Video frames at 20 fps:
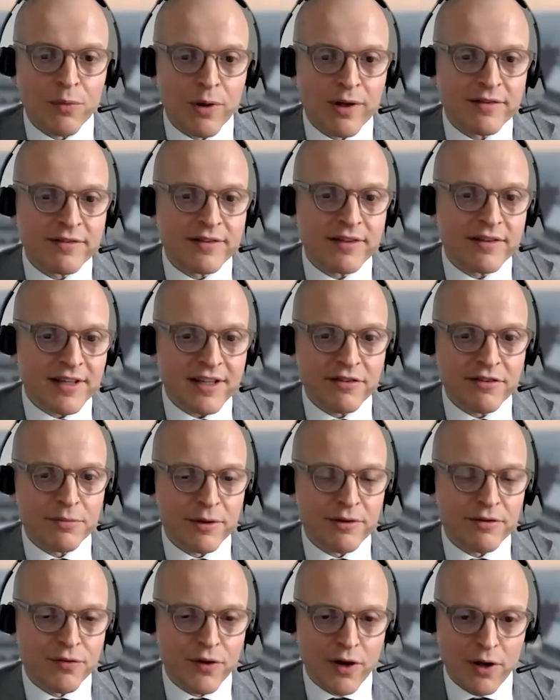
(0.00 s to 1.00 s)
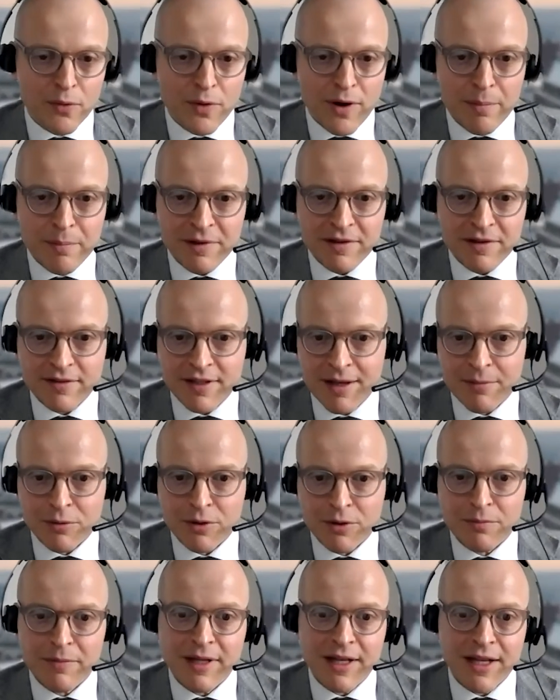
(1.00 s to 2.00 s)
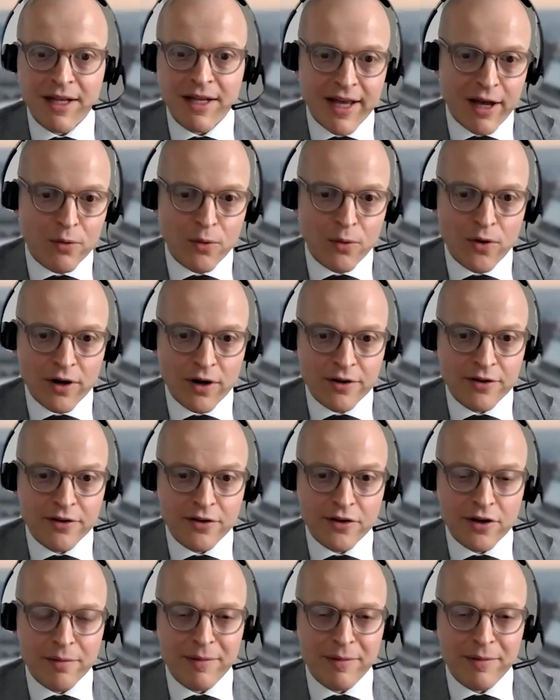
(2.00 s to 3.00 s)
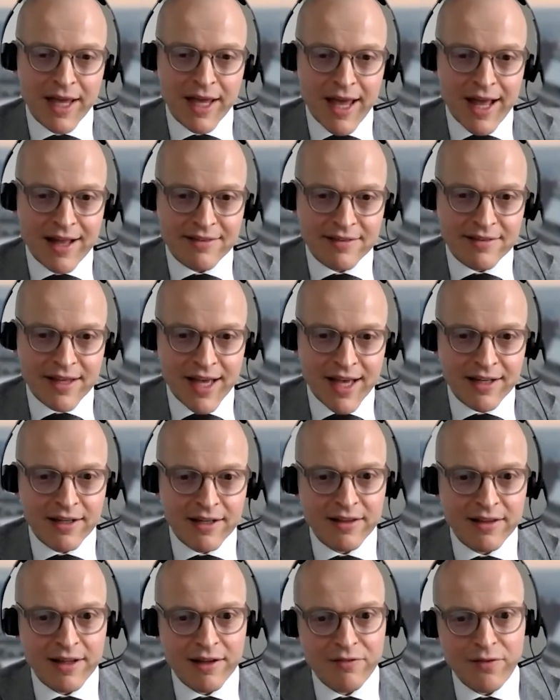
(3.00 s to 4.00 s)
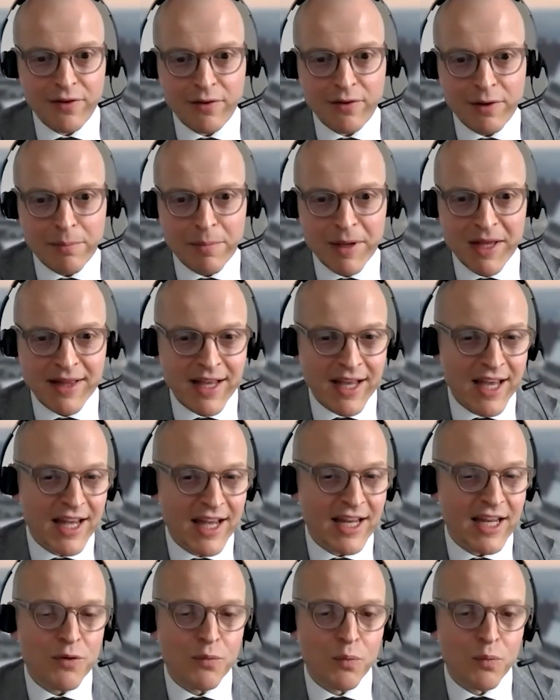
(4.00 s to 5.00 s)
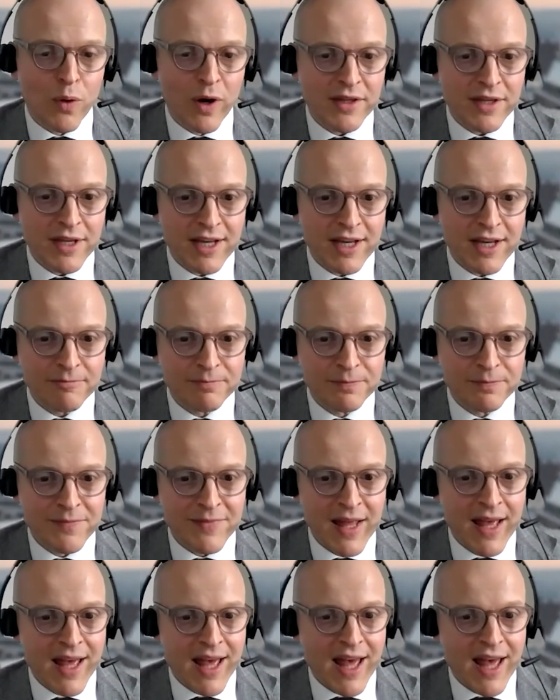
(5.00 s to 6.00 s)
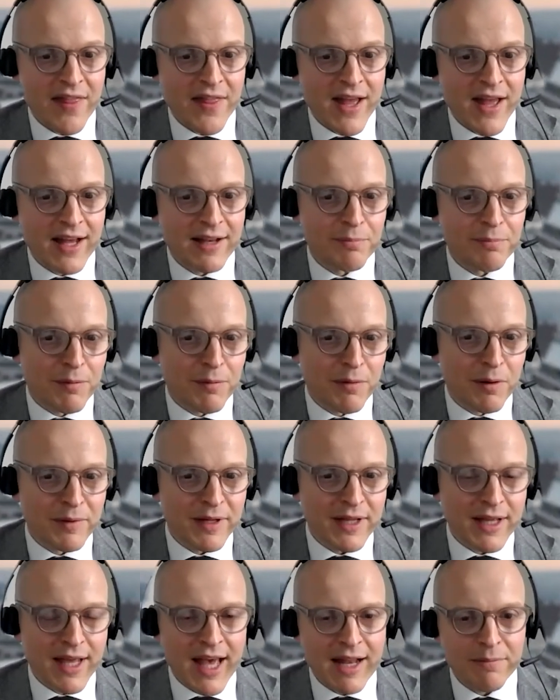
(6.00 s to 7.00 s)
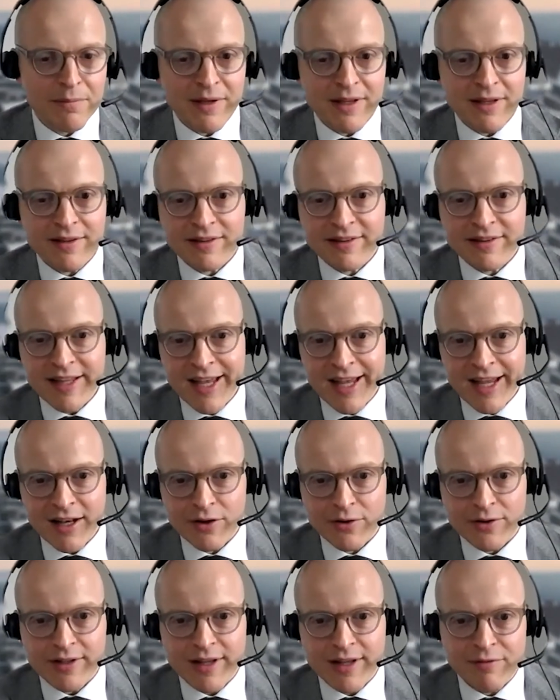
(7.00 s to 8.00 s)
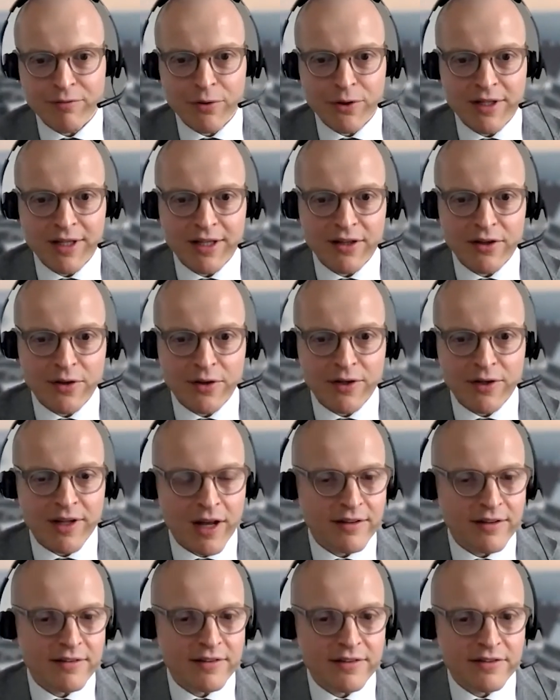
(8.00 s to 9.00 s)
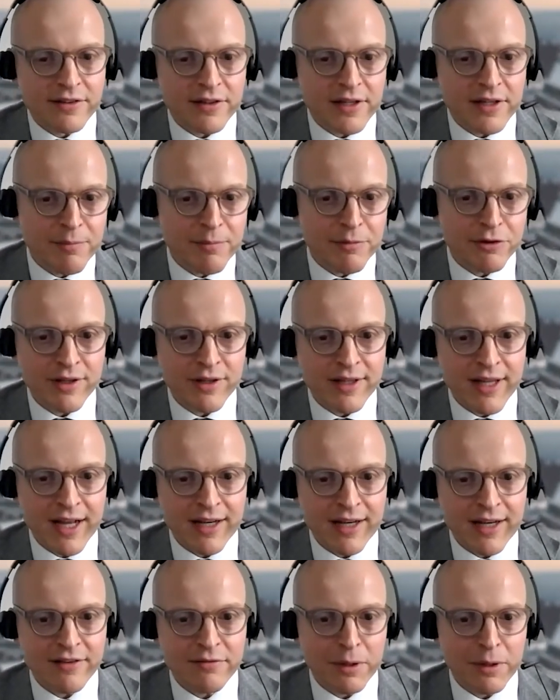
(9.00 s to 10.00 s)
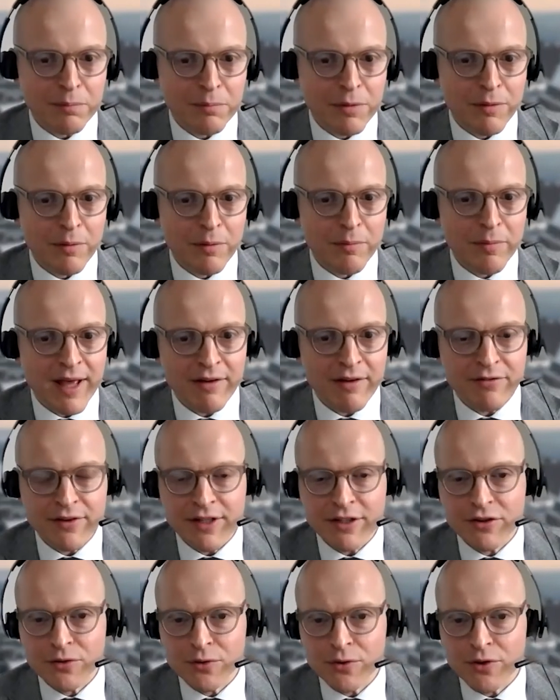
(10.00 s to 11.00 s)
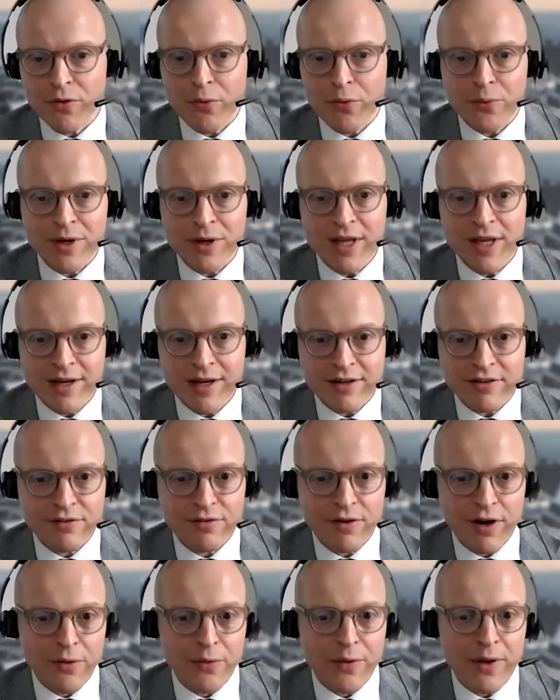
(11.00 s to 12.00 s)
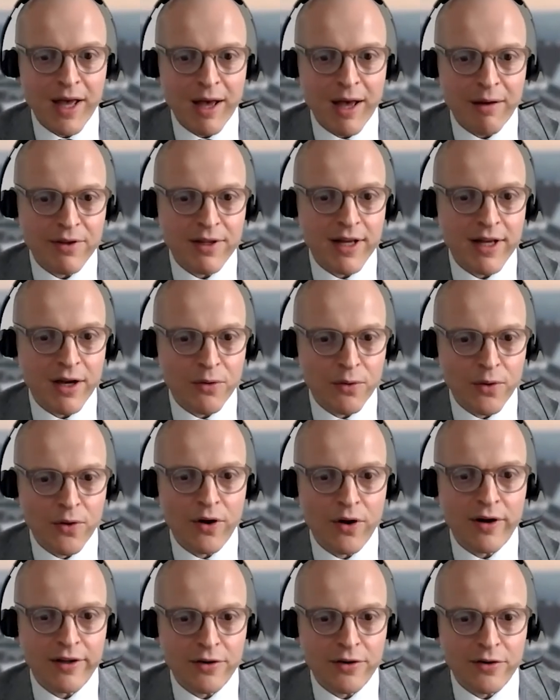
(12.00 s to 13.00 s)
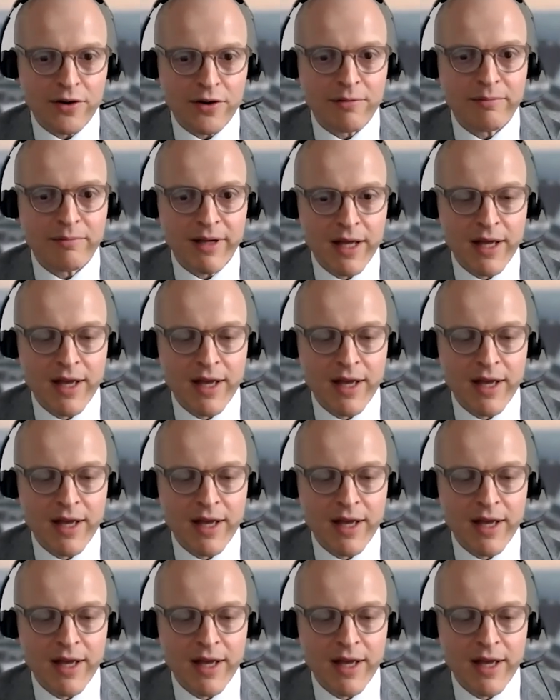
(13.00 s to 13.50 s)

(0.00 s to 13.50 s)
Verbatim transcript: once the six months follow up is stable, meaning the echocardiogram and the CAT scan, then we repeat again in one year. And then probably can be tailored, avoiding, you know, the unnecessary imaging techniques, but probably every two to three years following up with echocardiogram